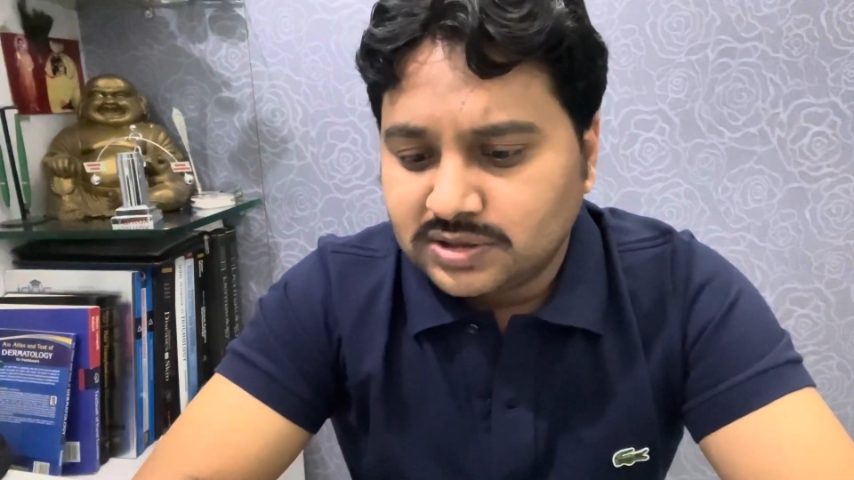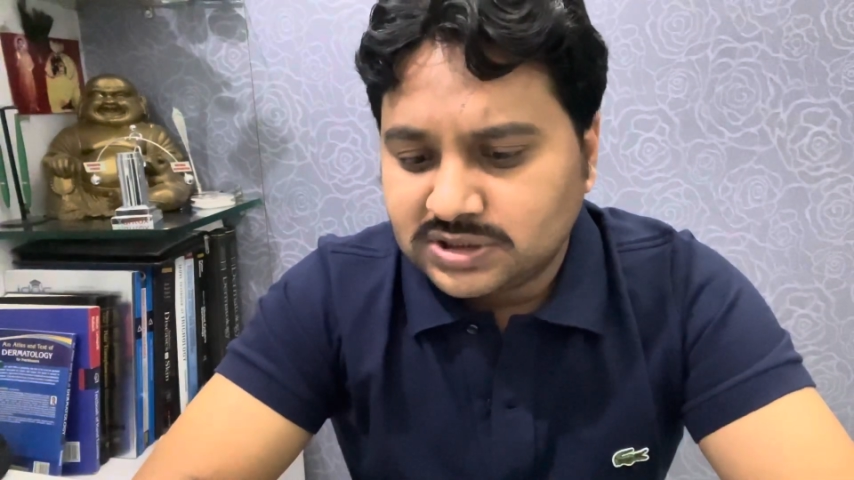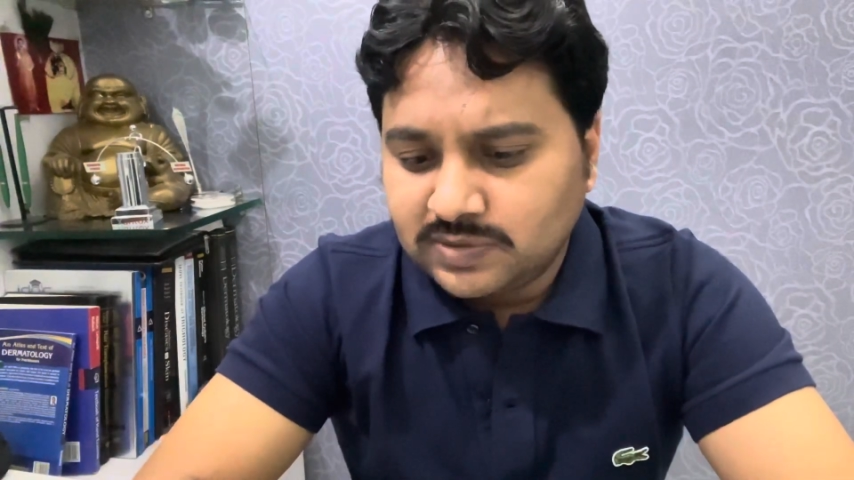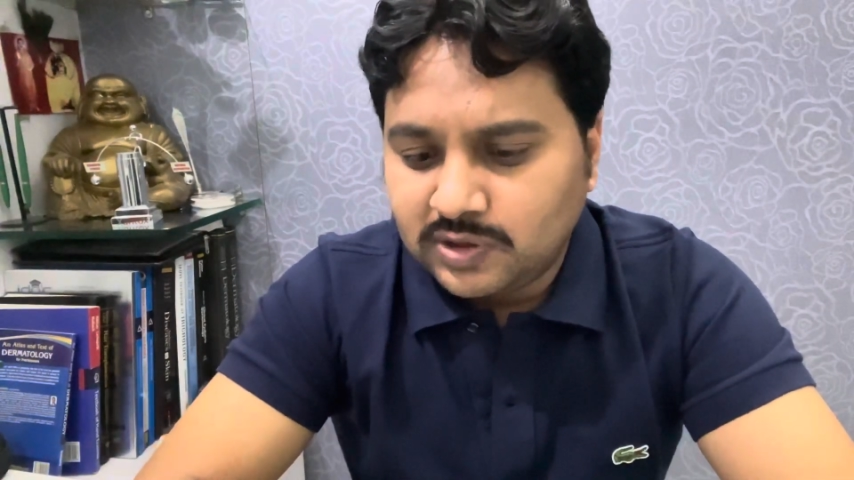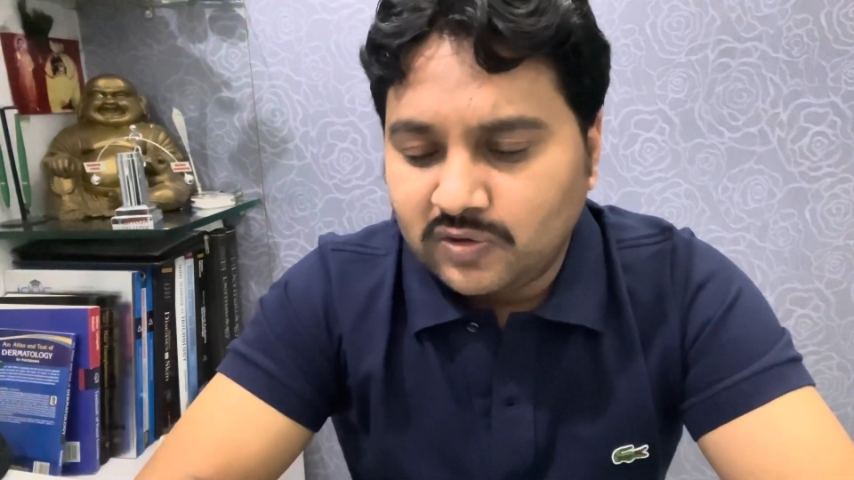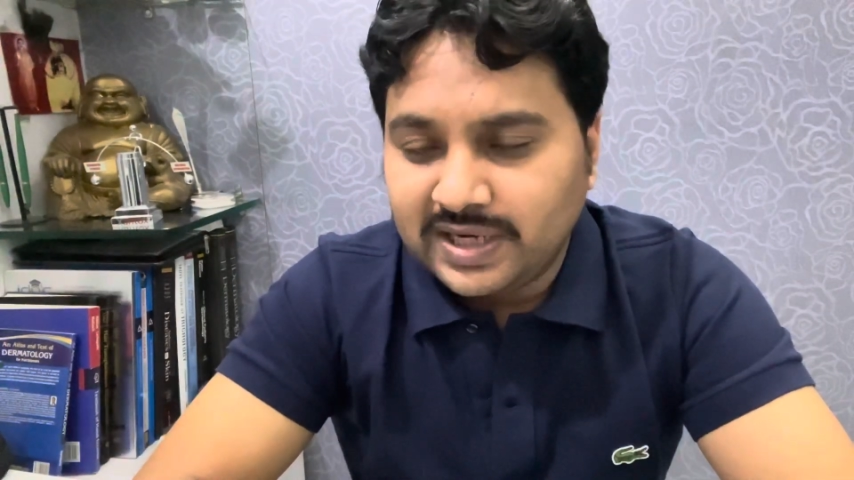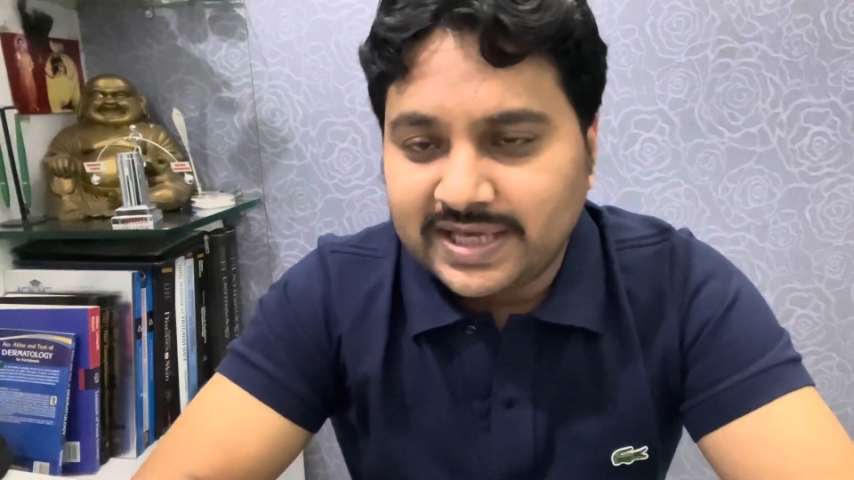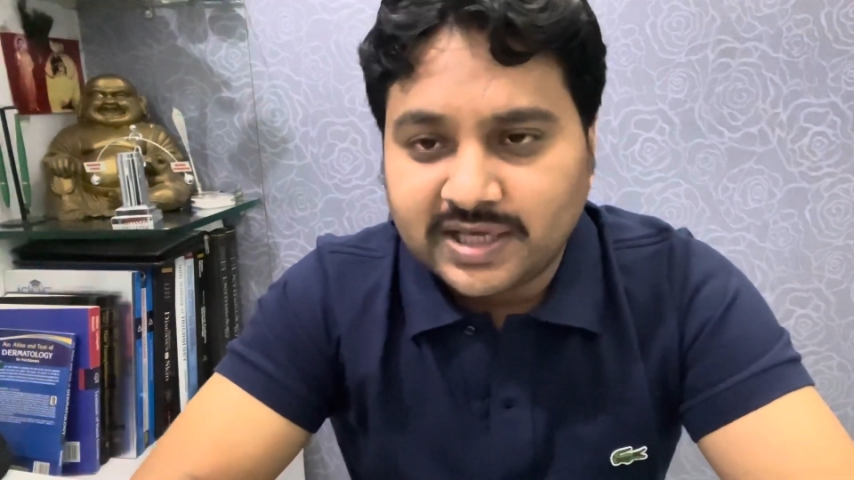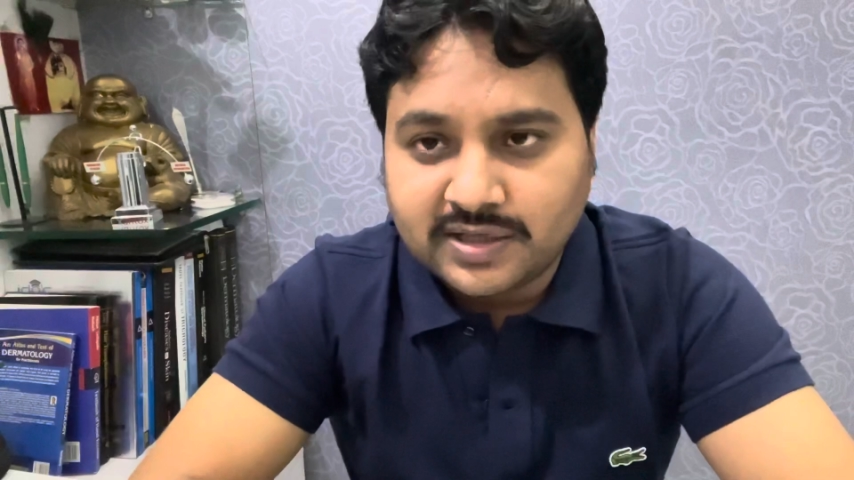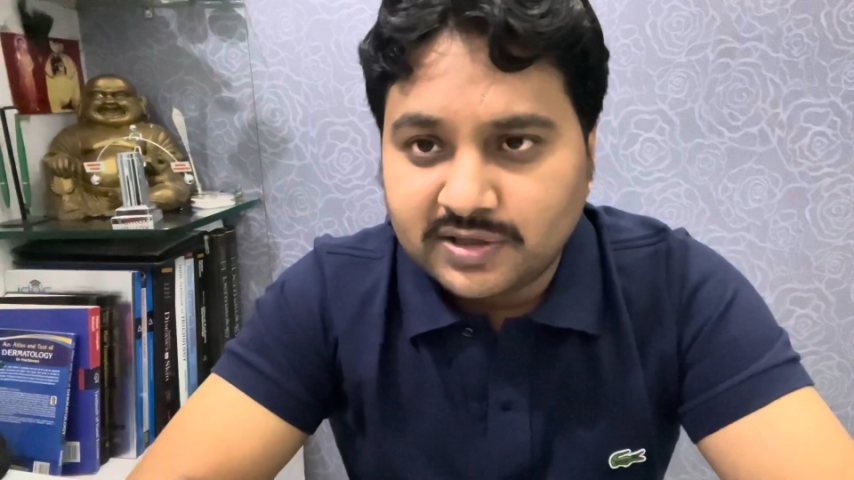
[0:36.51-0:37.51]
somehow
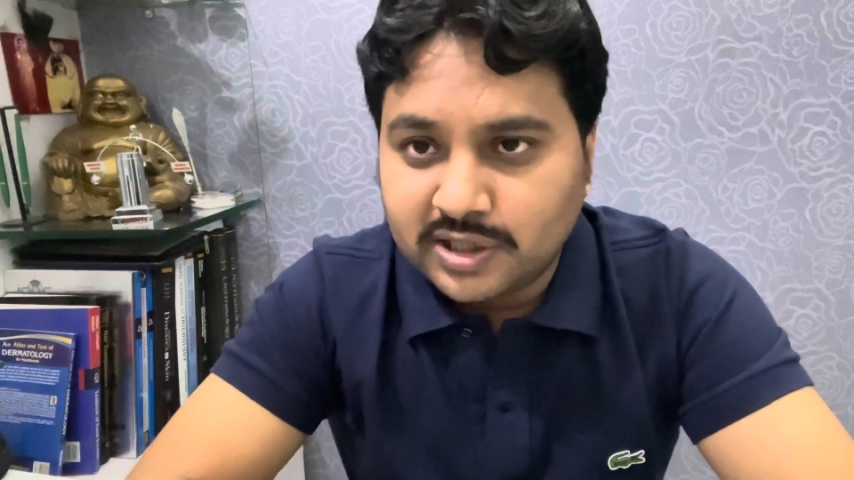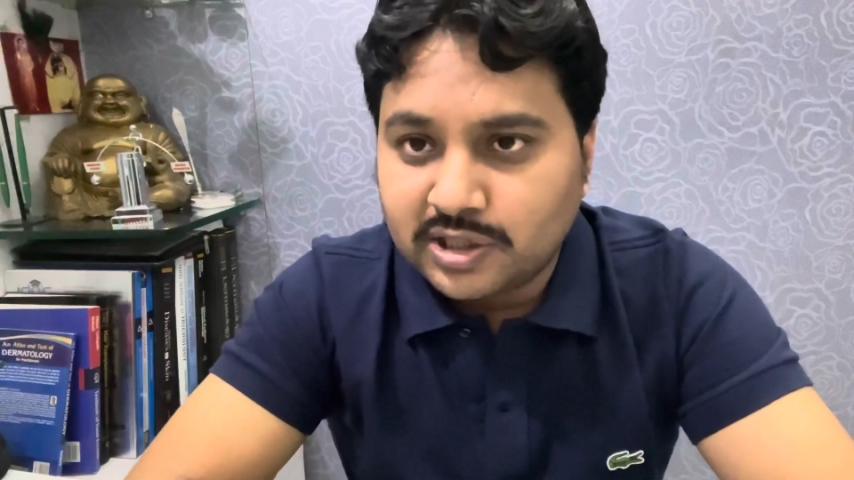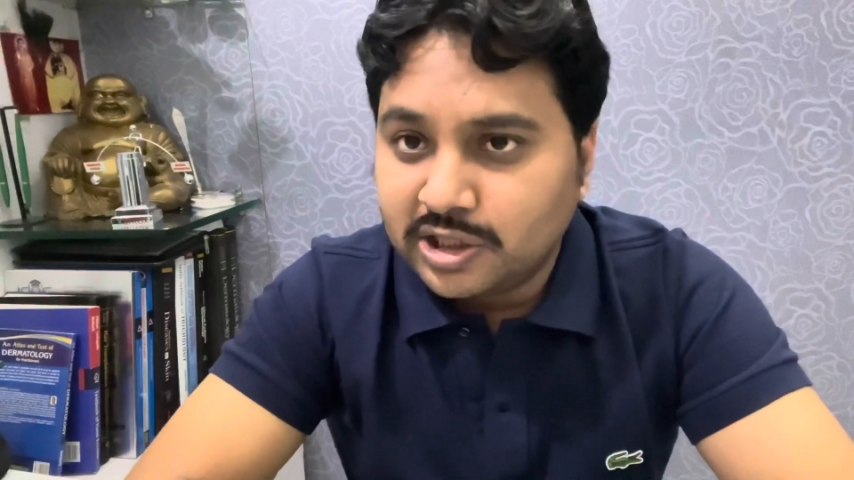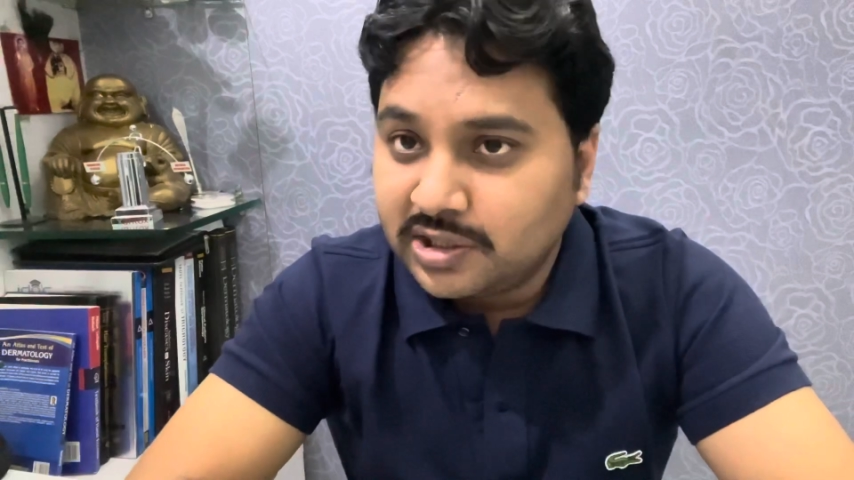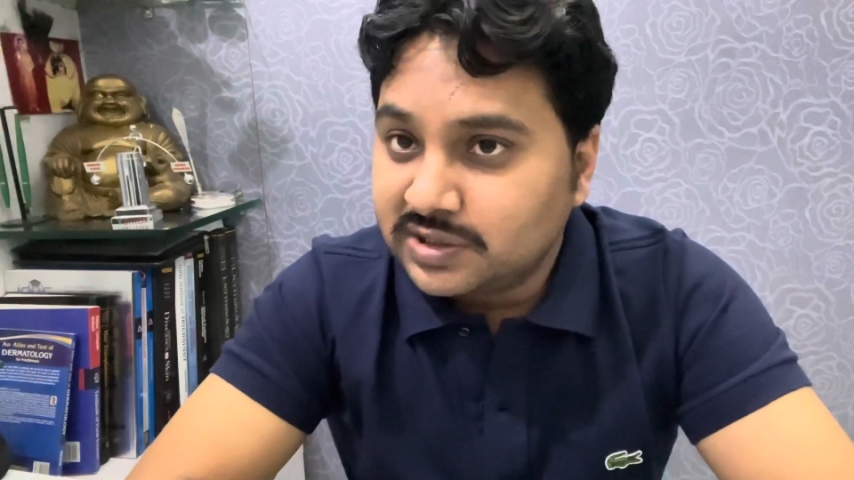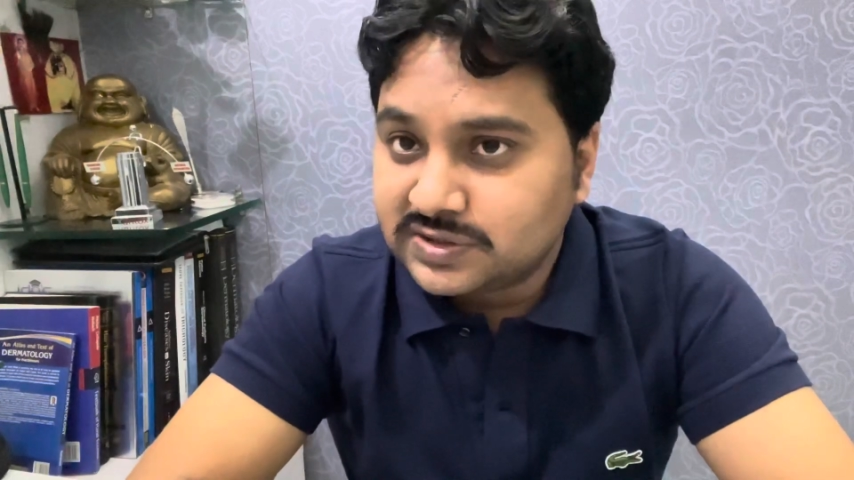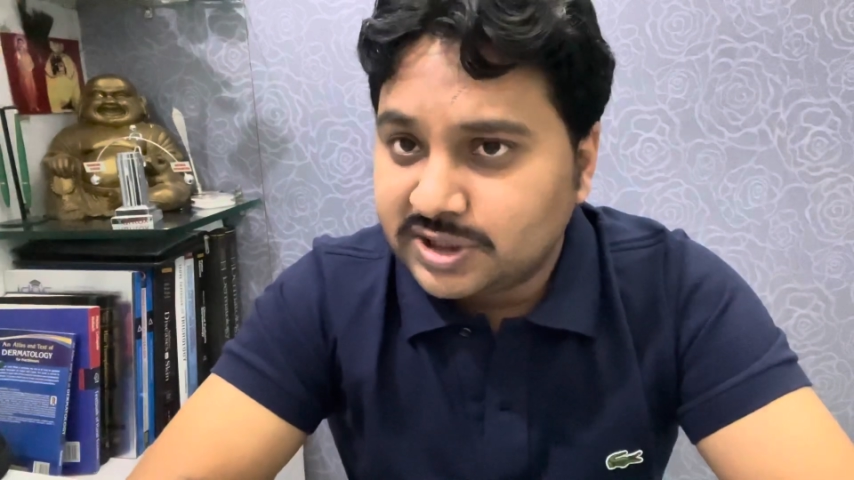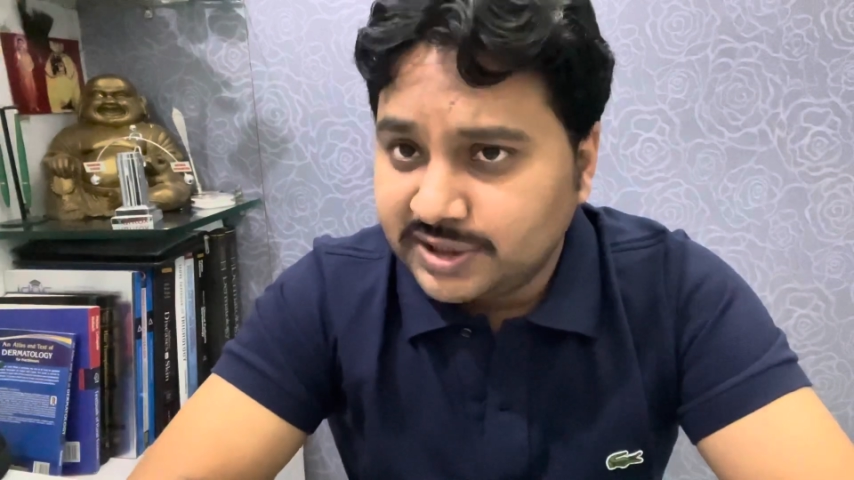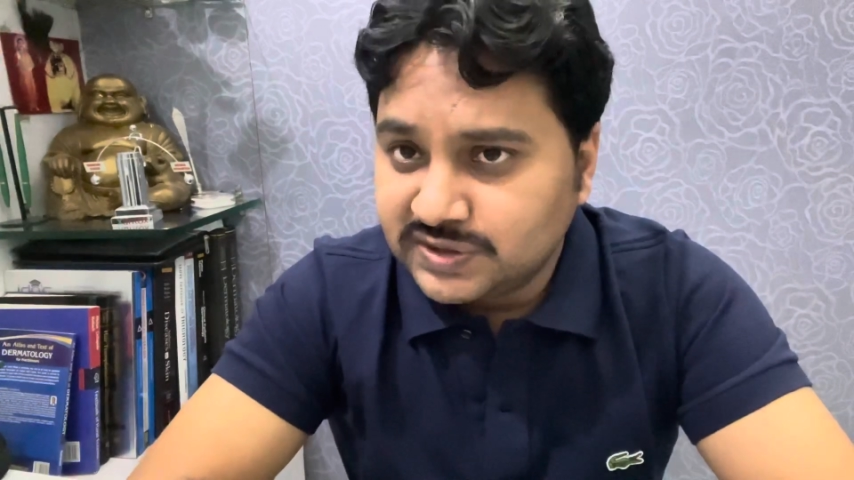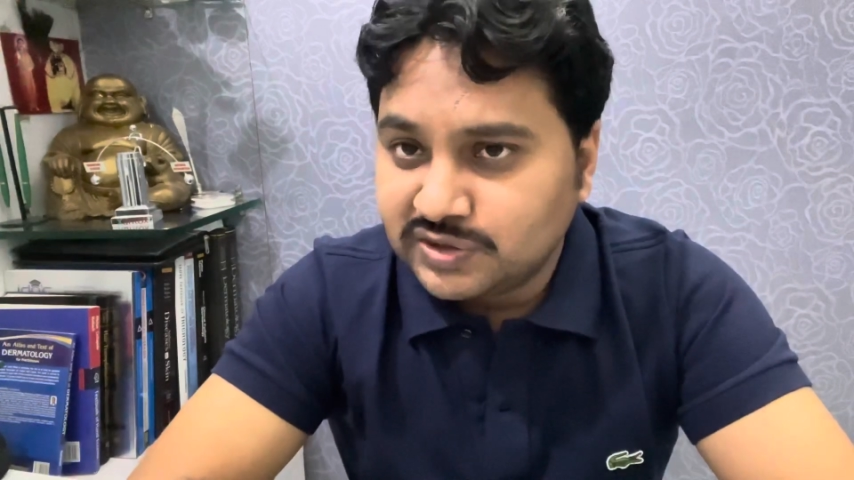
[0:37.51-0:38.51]
lagging in their clinical studies